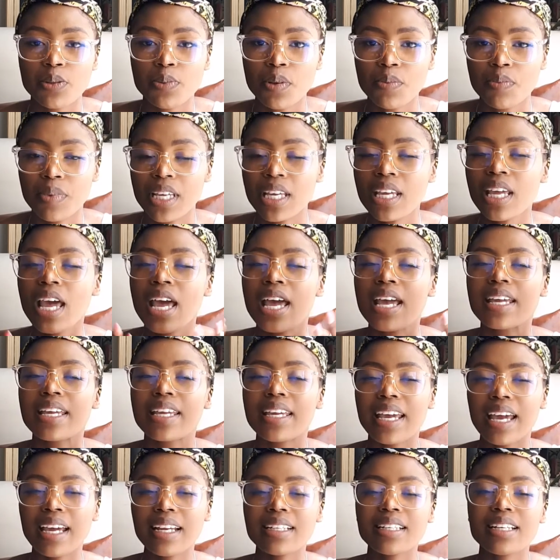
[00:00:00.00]
may be.
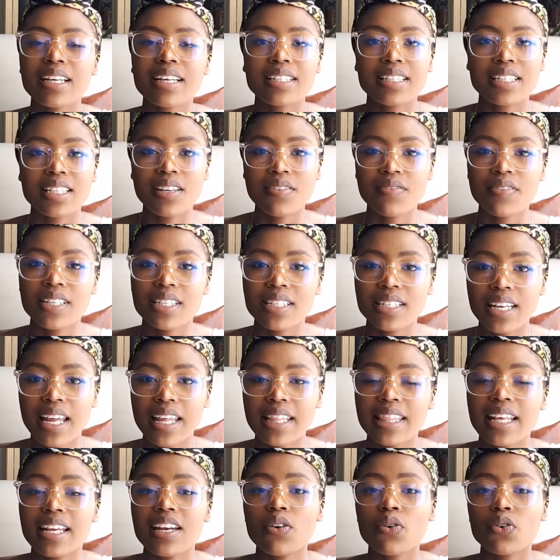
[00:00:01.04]
Get a TV stand
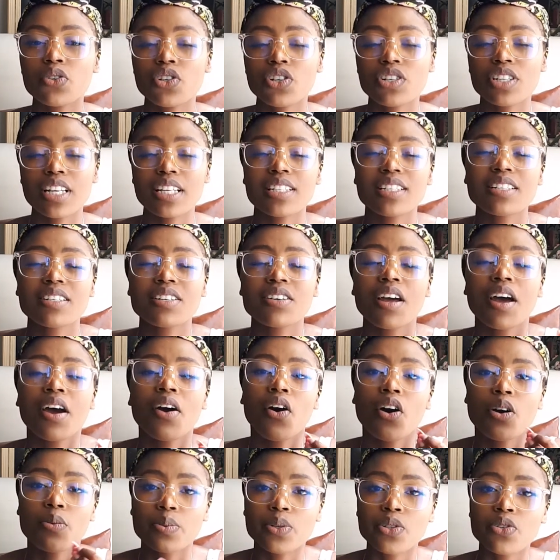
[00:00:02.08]
that also doesn't
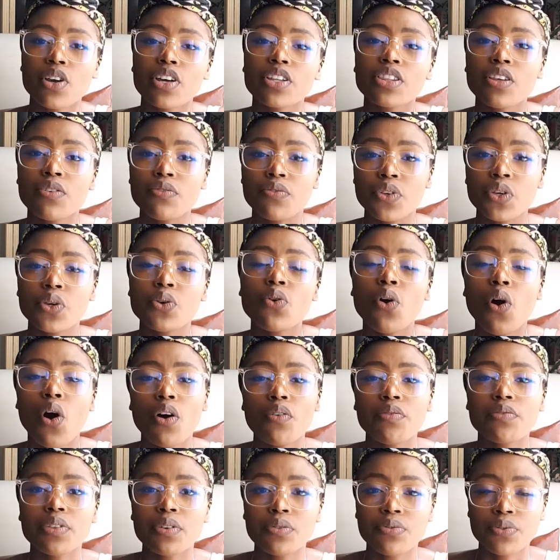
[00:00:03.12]
obstruct the view
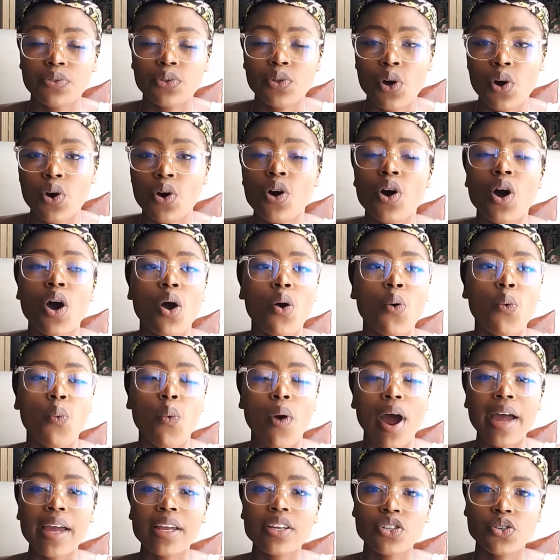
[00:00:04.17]
of the floor.
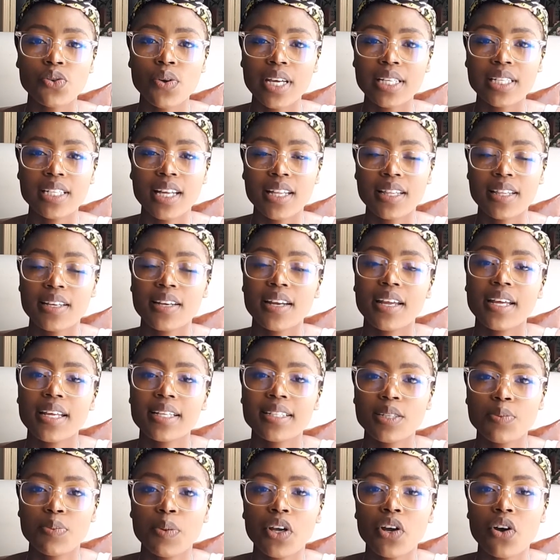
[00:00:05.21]
Why do I say that?
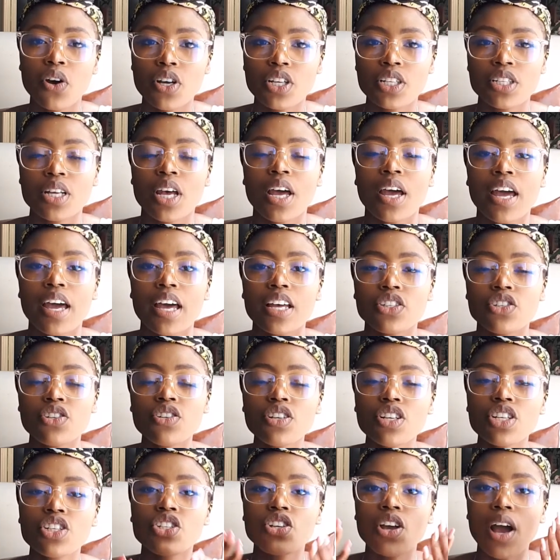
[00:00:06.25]
It's because as soon
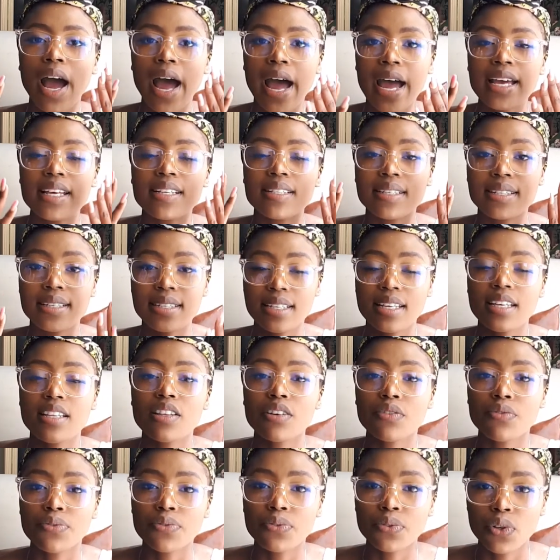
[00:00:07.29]
as your eyes see the
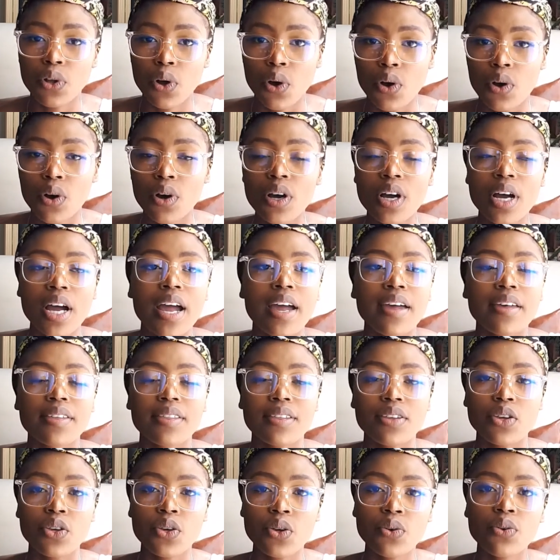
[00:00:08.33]
floor,
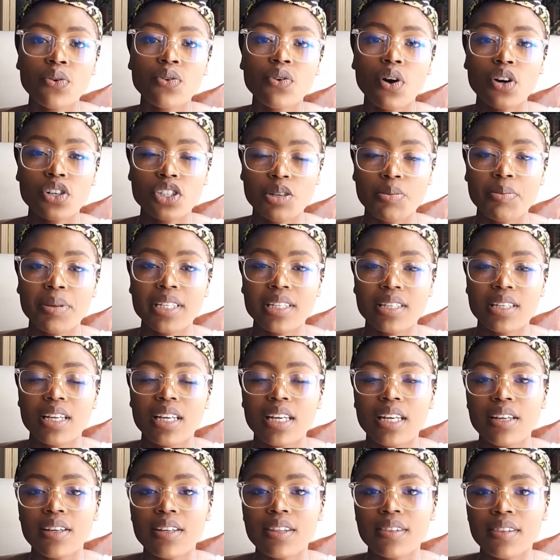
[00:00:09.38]
you
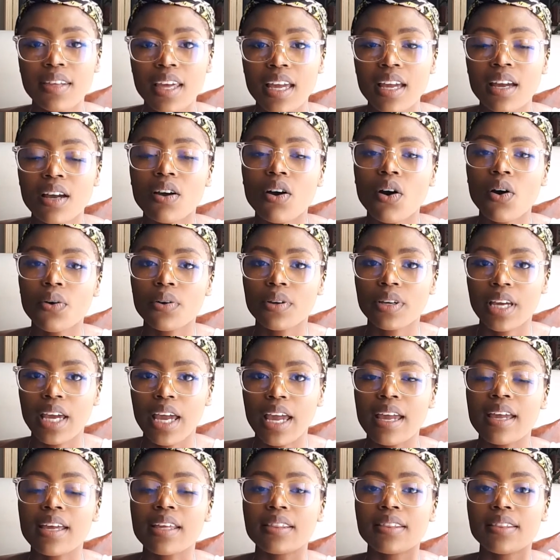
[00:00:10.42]
automatically think,
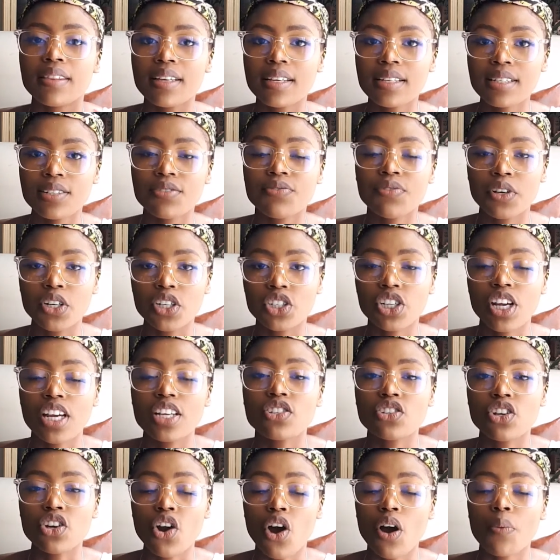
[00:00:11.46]
okay, this furniture is
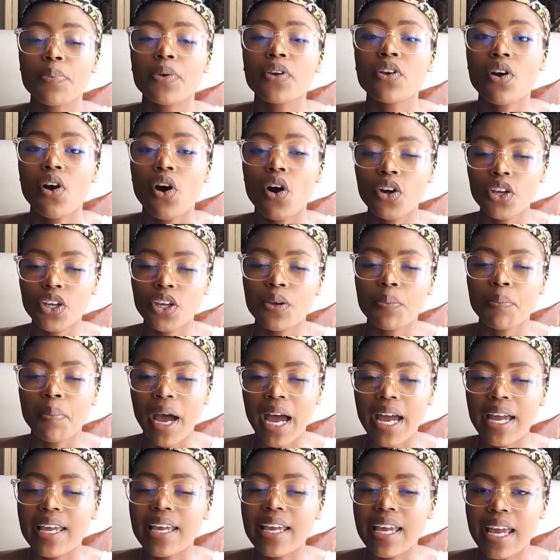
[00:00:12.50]
not
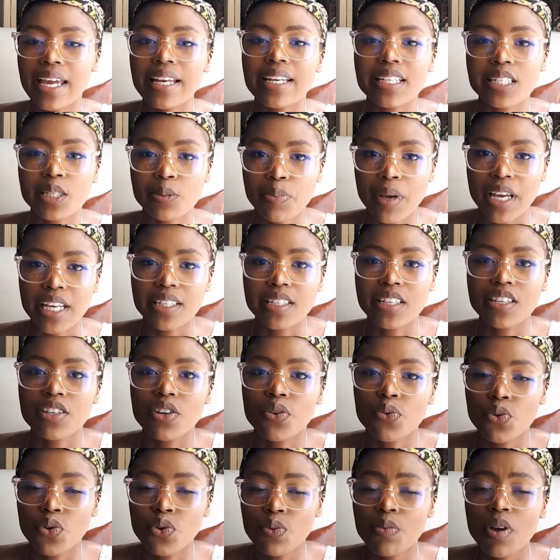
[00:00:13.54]
occupying any space in the
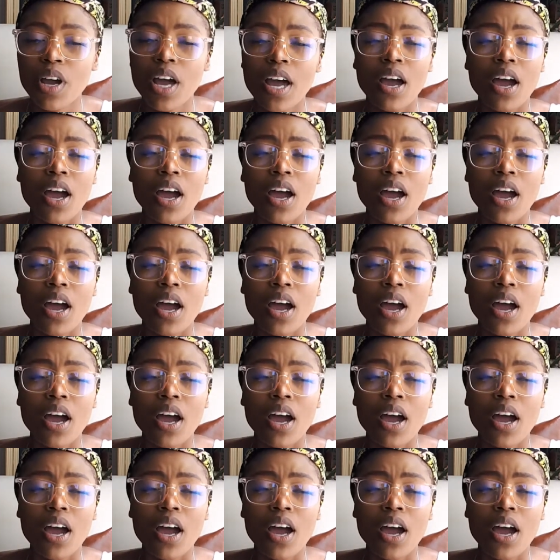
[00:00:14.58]
room,